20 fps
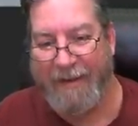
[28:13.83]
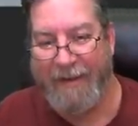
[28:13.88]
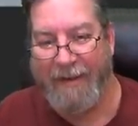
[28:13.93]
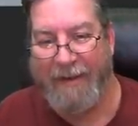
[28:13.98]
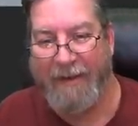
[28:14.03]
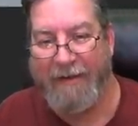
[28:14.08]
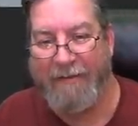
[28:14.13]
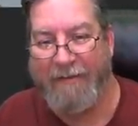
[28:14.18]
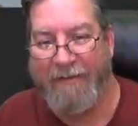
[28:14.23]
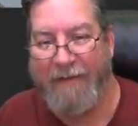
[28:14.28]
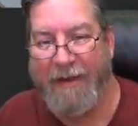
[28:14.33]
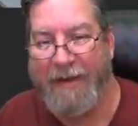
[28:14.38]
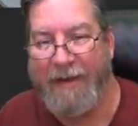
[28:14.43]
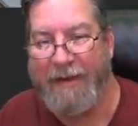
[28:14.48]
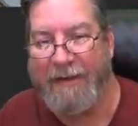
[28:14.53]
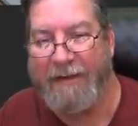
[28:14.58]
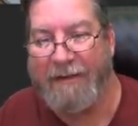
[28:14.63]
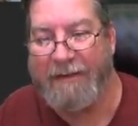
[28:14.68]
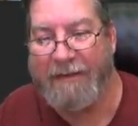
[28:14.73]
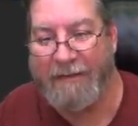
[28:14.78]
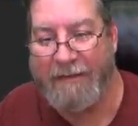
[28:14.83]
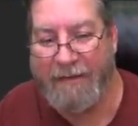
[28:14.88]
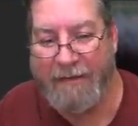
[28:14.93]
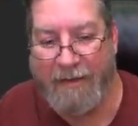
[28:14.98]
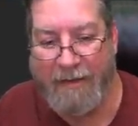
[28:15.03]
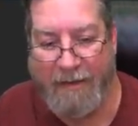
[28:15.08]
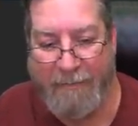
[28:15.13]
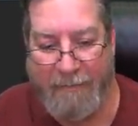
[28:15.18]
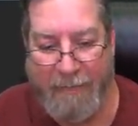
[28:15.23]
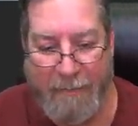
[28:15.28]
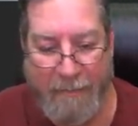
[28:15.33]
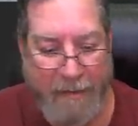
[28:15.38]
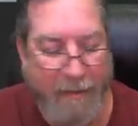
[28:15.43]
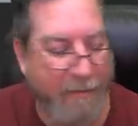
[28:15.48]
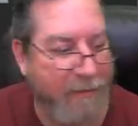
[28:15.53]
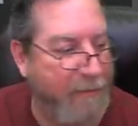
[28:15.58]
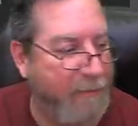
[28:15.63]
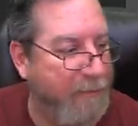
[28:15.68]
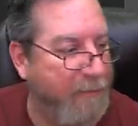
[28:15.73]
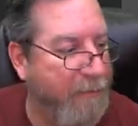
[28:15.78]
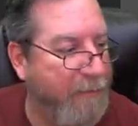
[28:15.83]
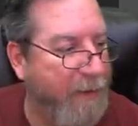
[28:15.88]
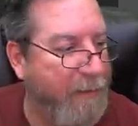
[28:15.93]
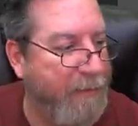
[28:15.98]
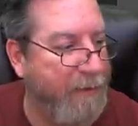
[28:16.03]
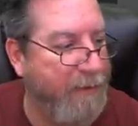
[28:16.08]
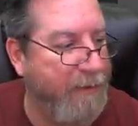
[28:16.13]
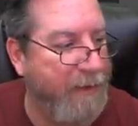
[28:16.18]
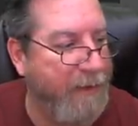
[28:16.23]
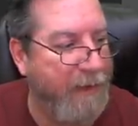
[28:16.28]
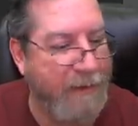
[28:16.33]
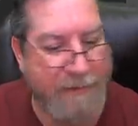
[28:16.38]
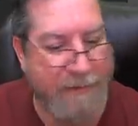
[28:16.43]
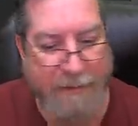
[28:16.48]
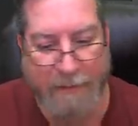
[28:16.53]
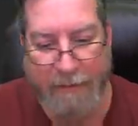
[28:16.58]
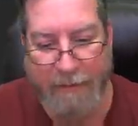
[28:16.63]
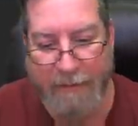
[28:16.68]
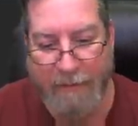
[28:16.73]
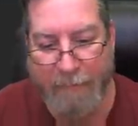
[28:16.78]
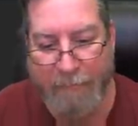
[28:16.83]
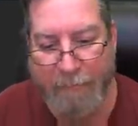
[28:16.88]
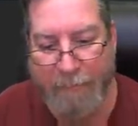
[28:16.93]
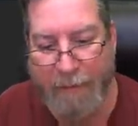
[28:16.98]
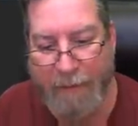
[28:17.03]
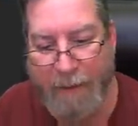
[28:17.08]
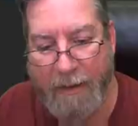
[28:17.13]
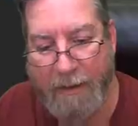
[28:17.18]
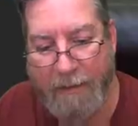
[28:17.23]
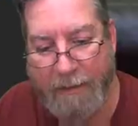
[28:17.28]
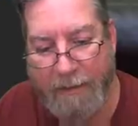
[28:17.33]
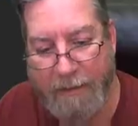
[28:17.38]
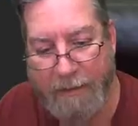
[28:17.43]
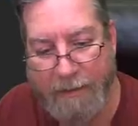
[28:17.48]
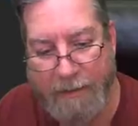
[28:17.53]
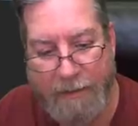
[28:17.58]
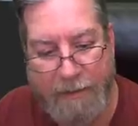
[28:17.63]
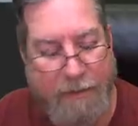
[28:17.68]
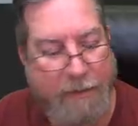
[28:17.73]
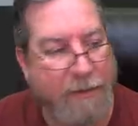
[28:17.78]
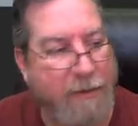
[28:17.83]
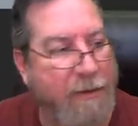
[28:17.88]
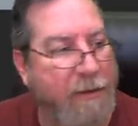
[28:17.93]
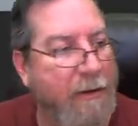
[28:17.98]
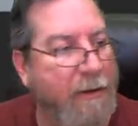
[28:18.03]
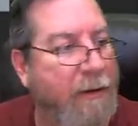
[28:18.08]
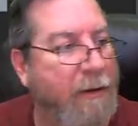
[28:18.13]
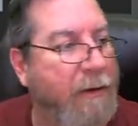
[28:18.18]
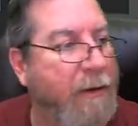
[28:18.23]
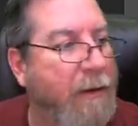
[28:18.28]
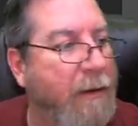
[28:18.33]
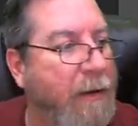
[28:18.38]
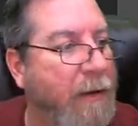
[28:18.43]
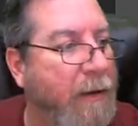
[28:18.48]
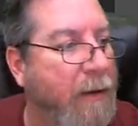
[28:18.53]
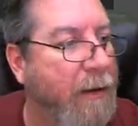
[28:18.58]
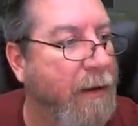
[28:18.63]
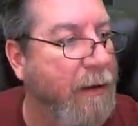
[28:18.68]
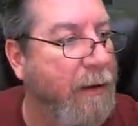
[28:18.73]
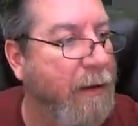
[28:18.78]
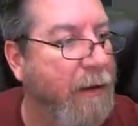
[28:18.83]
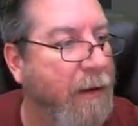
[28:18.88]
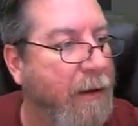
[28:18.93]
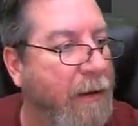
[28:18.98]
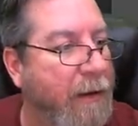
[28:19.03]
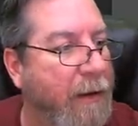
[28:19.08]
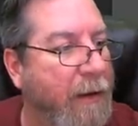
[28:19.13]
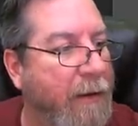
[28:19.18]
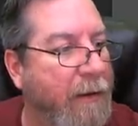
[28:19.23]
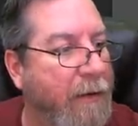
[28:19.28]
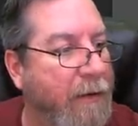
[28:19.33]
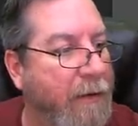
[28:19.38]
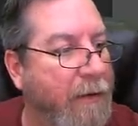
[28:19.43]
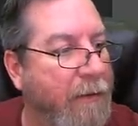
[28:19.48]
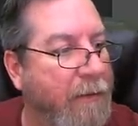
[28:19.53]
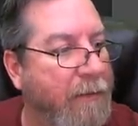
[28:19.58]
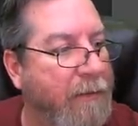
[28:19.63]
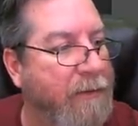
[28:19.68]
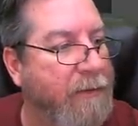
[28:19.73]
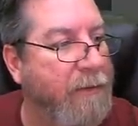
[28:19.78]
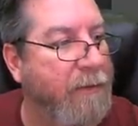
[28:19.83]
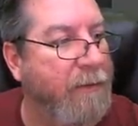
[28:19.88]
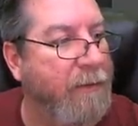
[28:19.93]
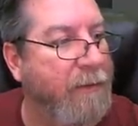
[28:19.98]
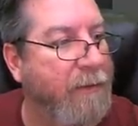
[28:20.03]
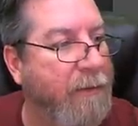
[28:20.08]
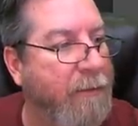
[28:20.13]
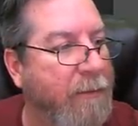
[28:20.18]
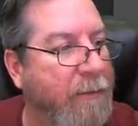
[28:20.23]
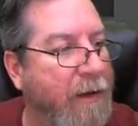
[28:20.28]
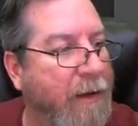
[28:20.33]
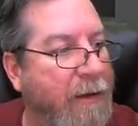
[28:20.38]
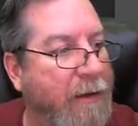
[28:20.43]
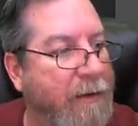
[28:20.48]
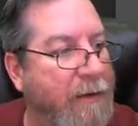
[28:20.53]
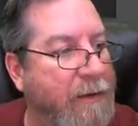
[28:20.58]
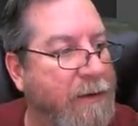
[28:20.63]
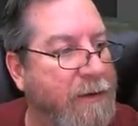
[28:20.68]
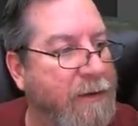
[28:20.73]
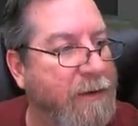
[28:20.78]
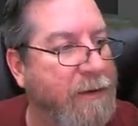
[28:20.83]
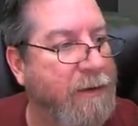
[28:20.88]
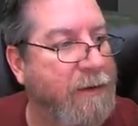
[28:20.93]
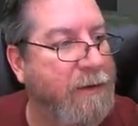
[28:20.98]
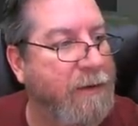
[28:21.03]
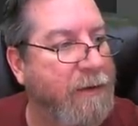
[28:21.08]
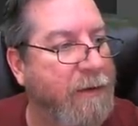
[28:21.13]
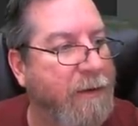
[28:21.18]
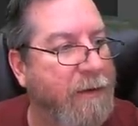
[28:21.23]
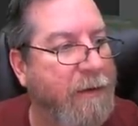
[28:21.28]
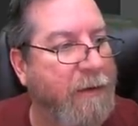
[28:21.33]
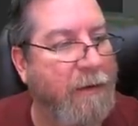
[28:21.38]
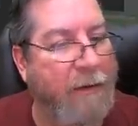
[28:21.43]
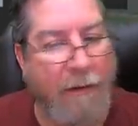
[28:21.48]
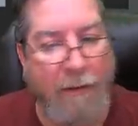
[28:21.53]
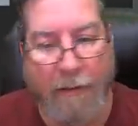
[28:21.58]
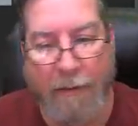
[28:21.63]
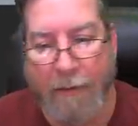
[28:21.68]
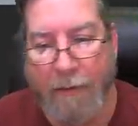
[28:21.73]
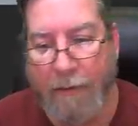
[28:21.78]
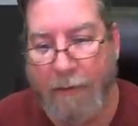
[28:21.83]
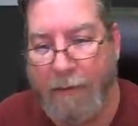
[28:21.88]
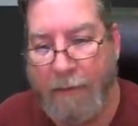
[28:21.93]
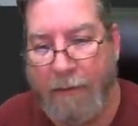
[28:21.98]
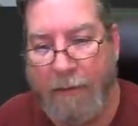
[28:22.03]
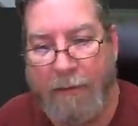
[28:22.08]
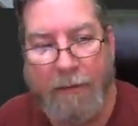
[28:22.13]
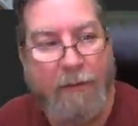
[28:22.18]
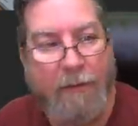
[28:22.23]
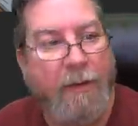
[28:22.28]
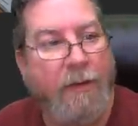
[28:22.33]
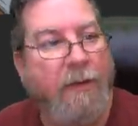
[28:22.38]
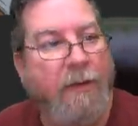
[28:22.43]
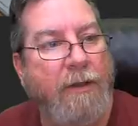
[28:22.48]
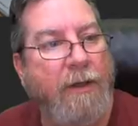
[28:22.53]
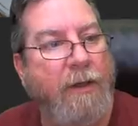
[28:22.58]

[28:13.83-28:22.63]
All right. Maybe it gets a little blondish. I don't know. Let's go a little blondish. Nick.